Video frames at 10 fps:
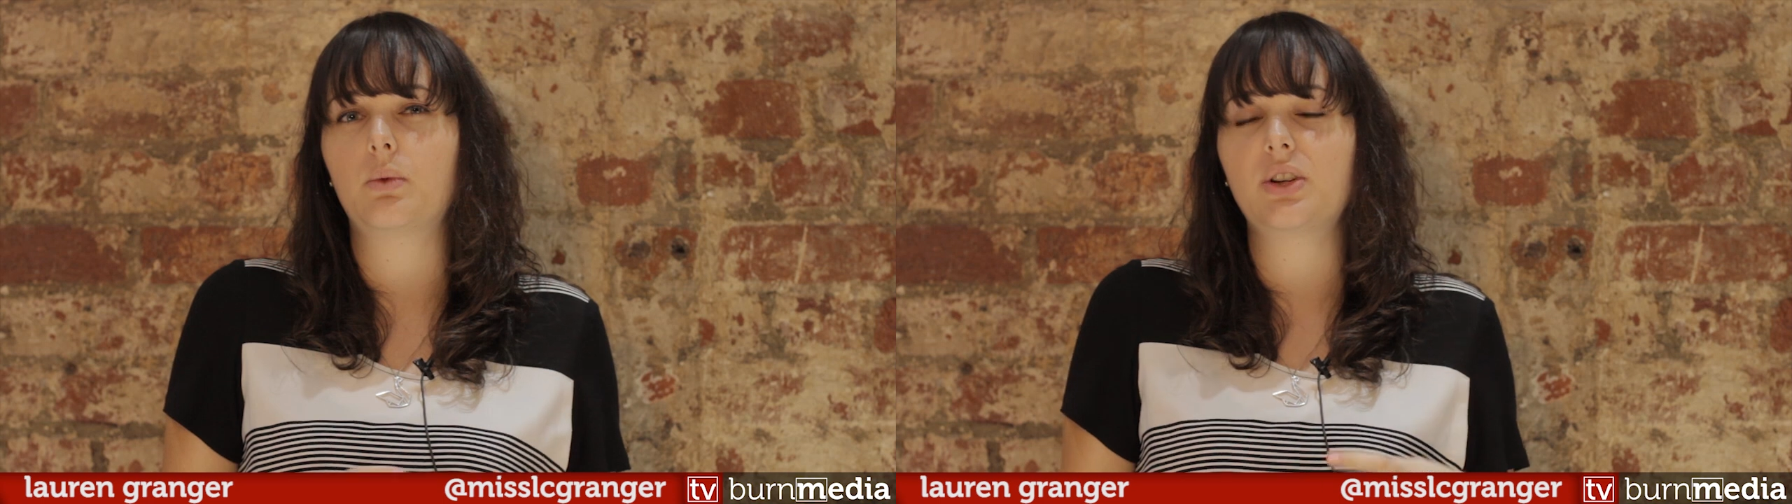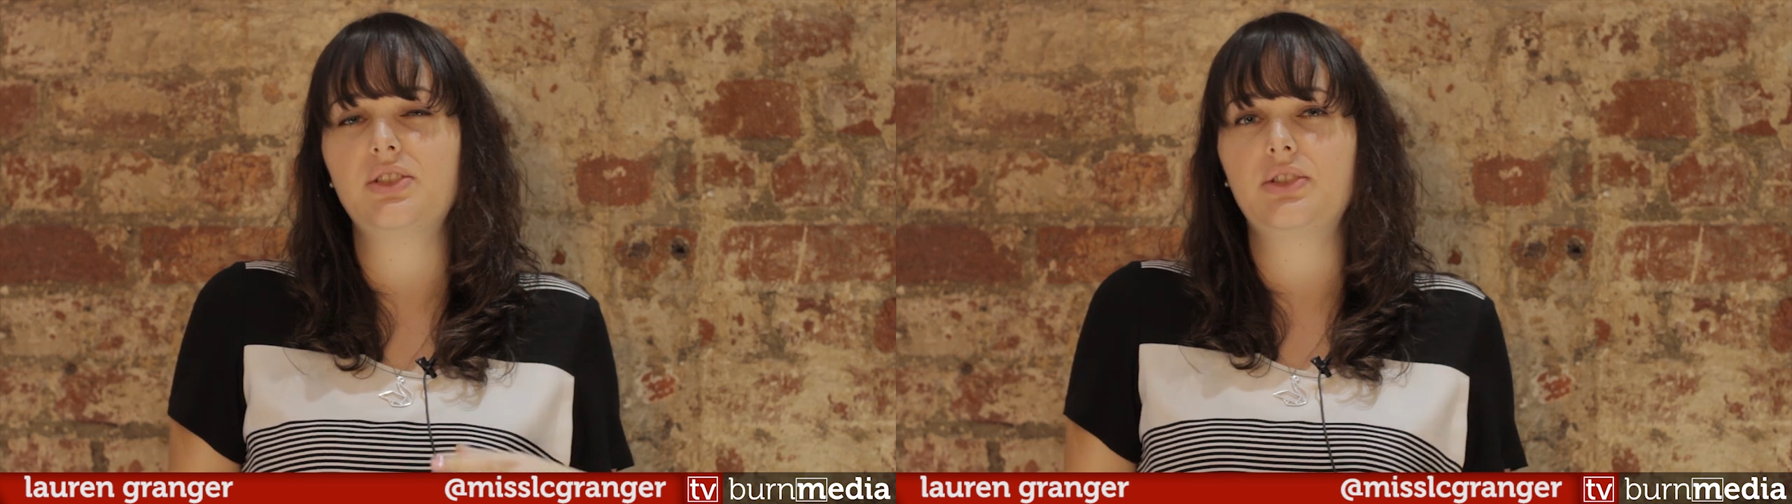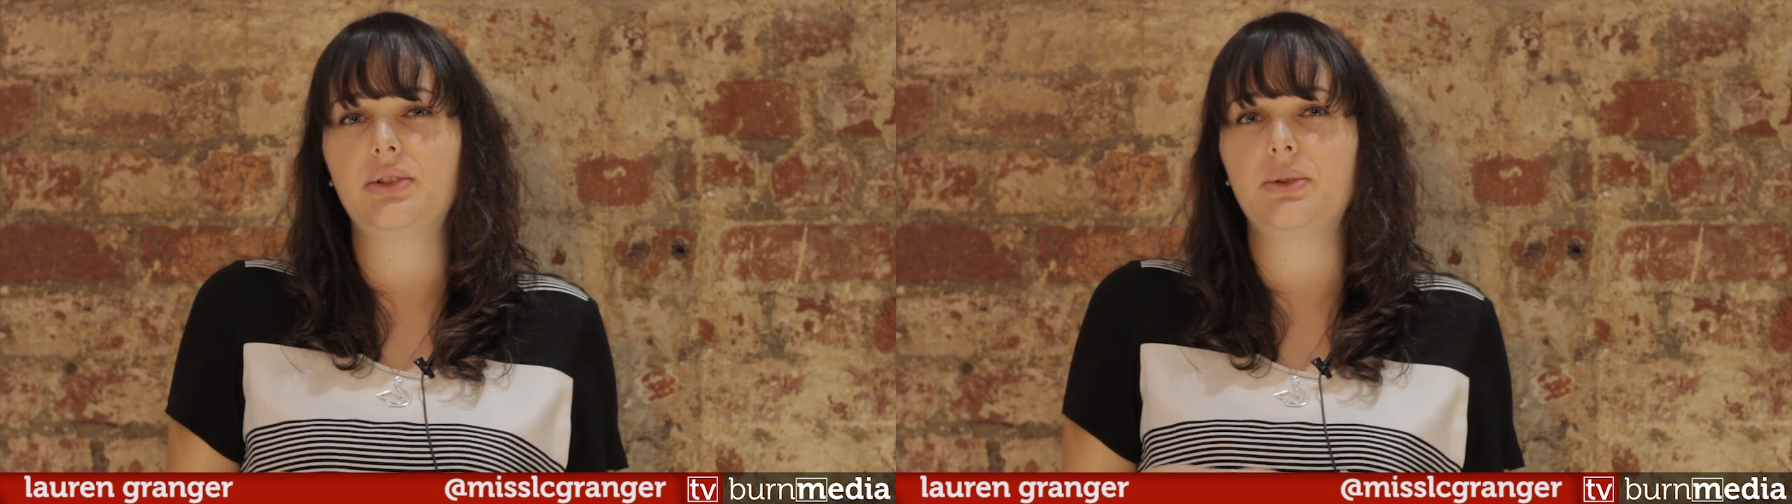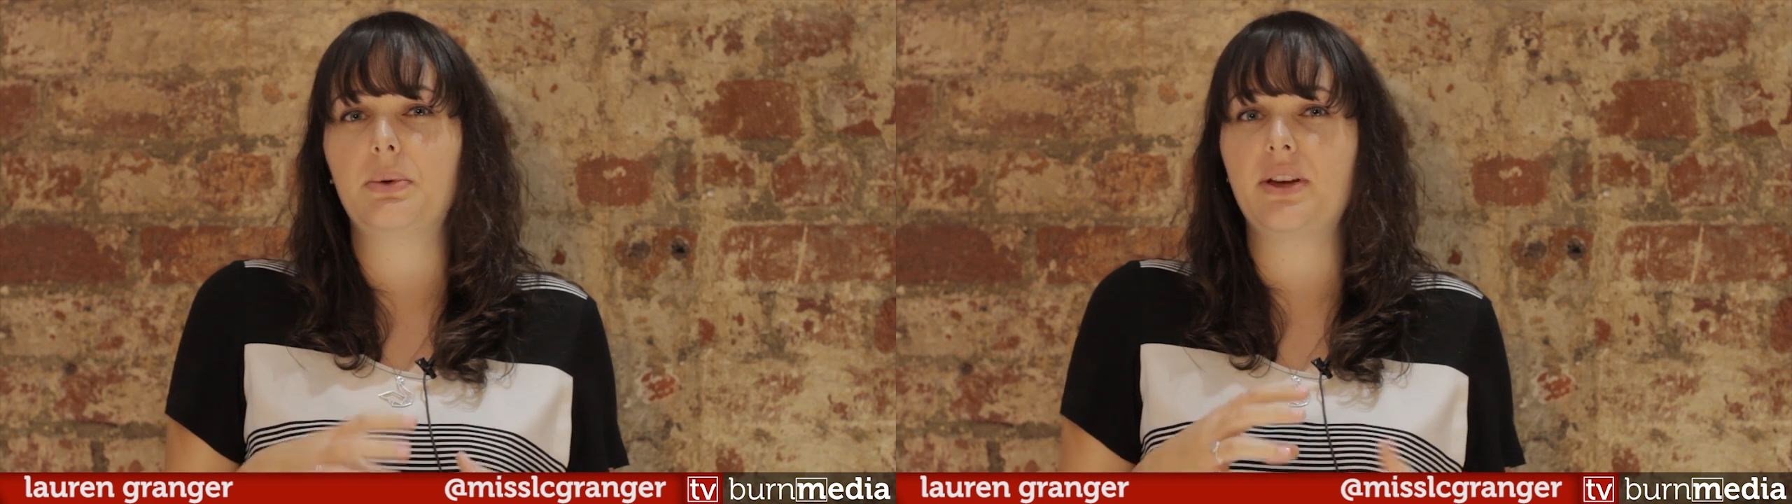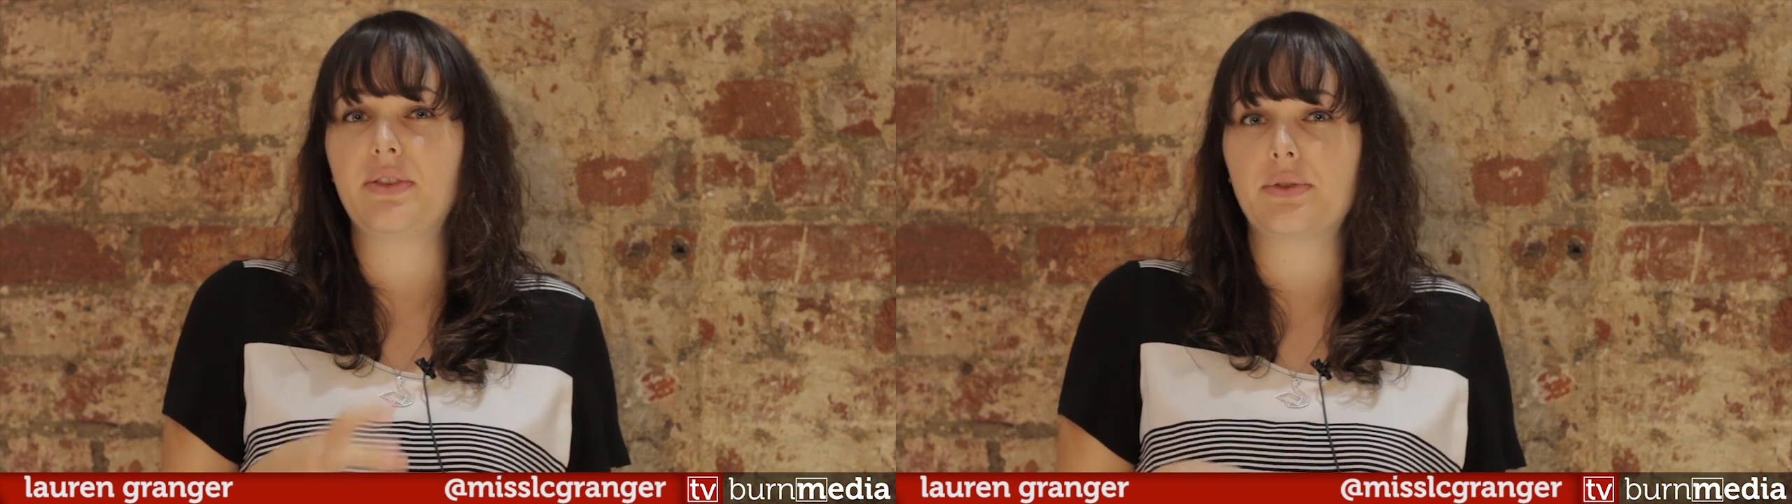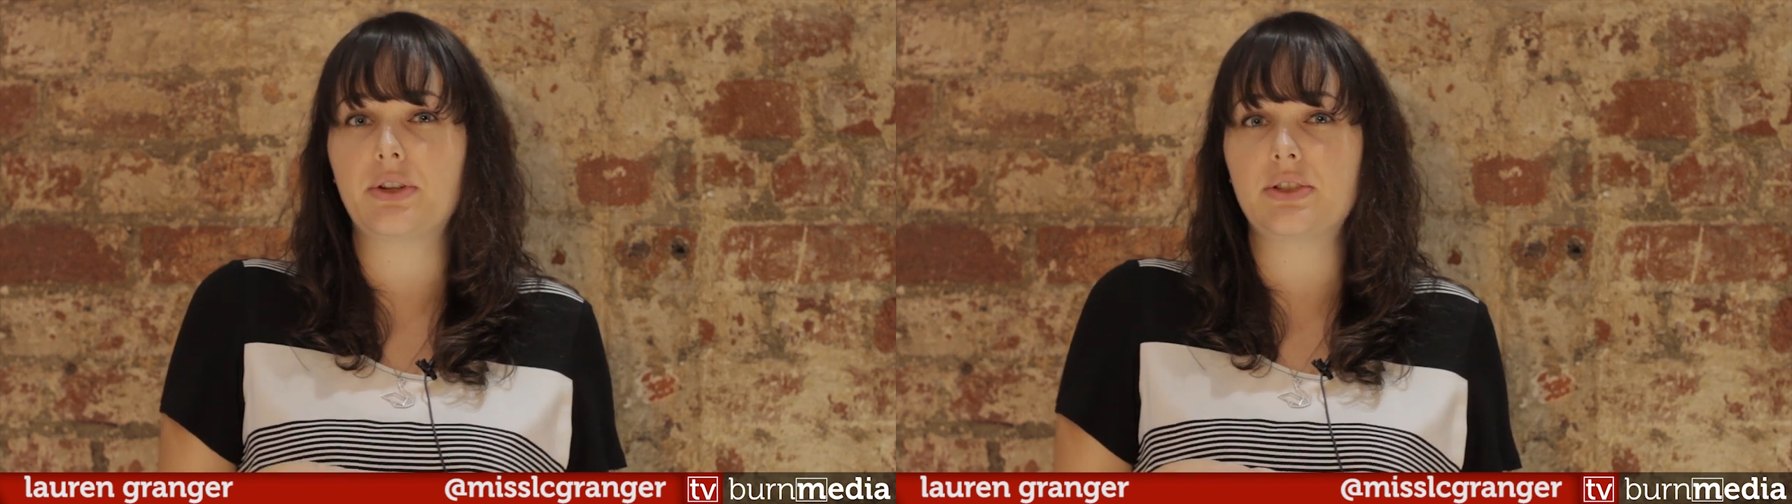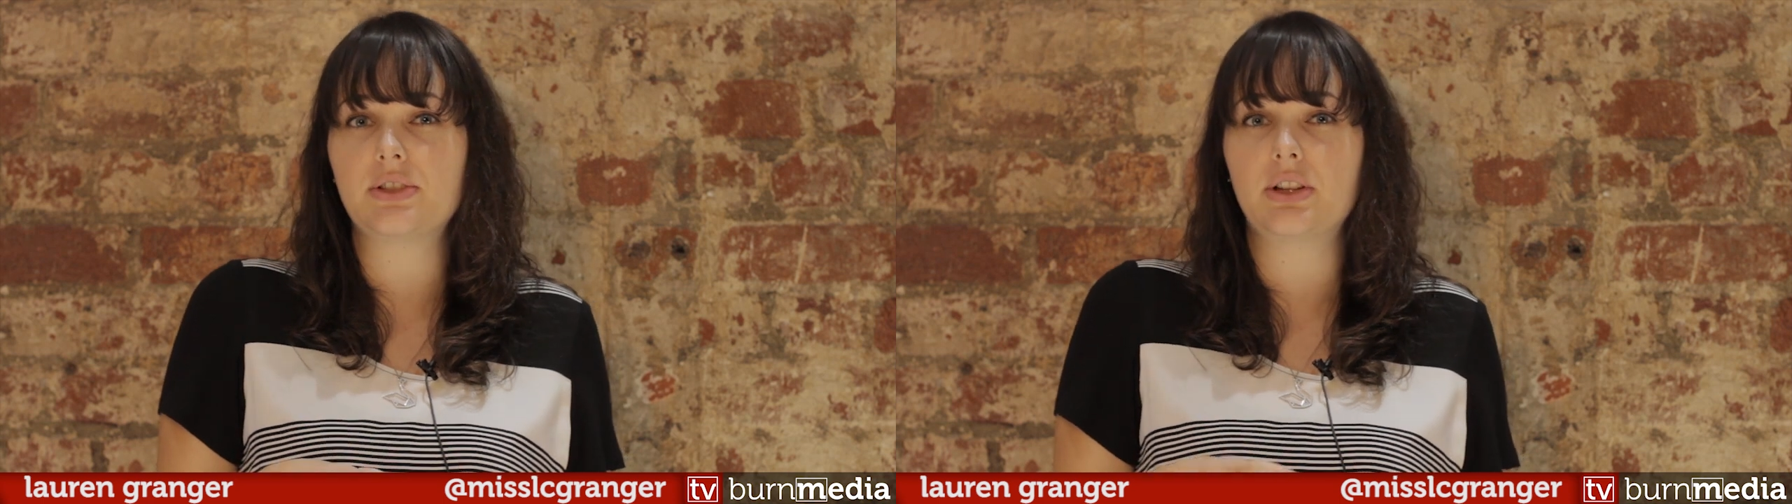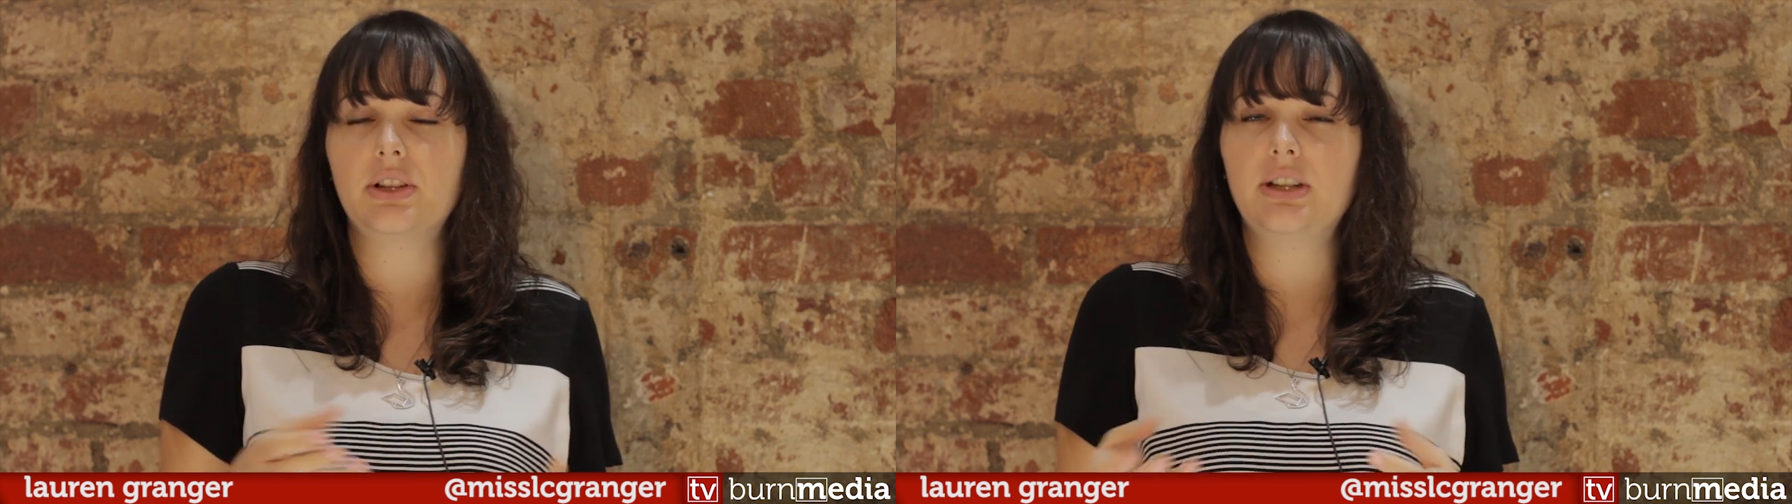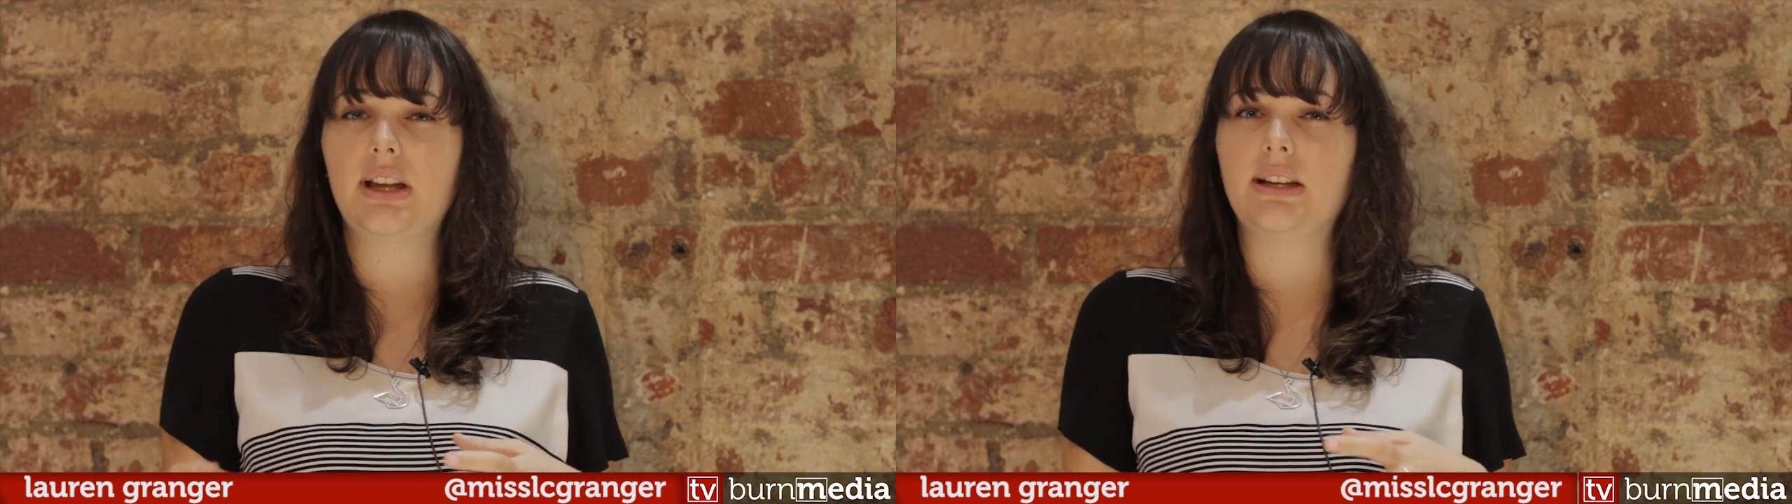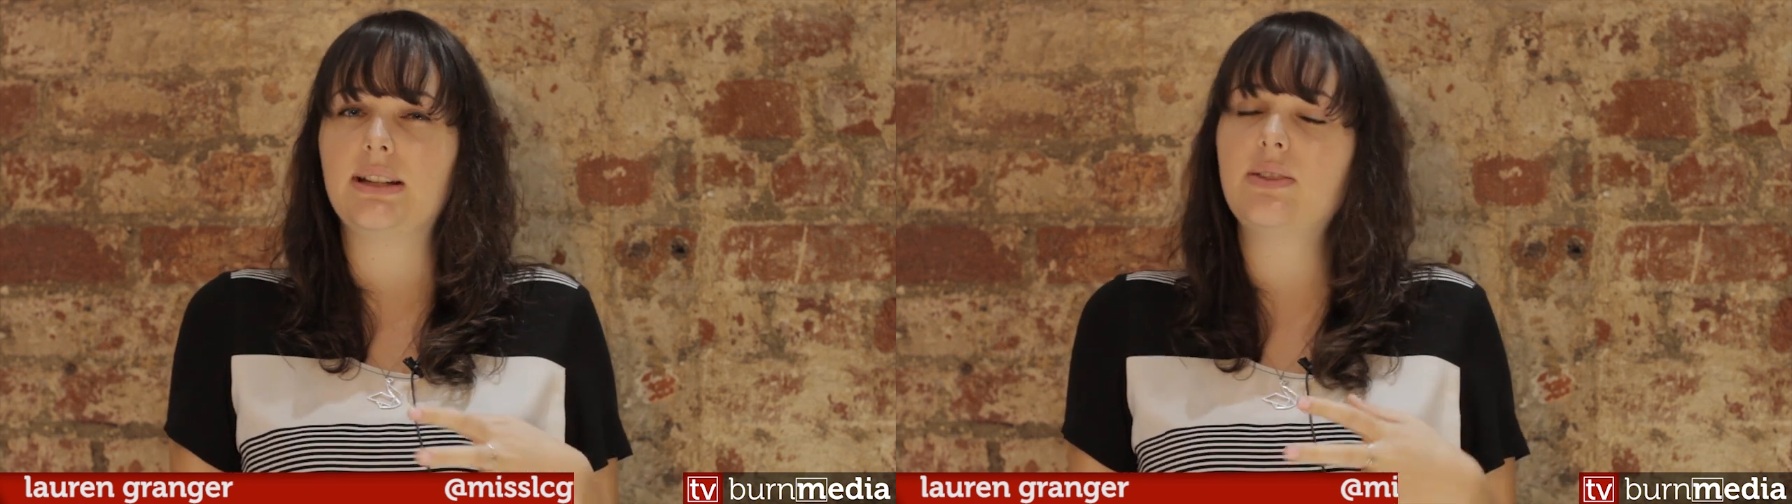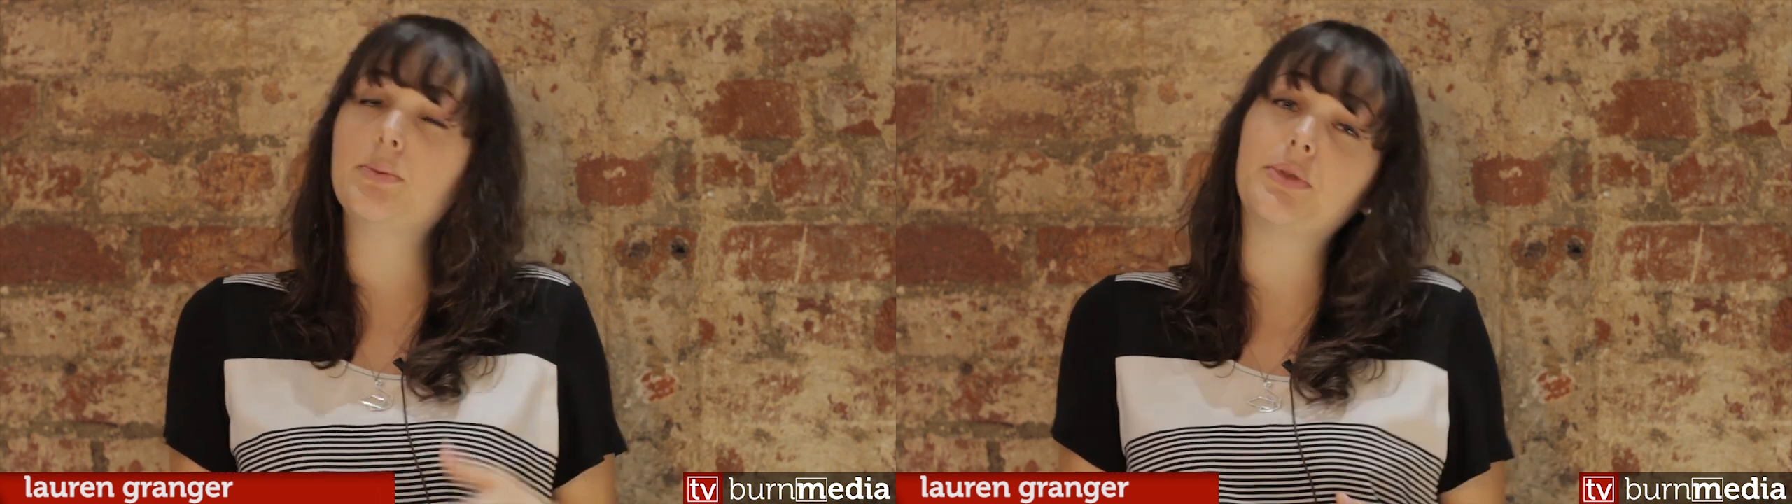what to do if your phone is stolen and even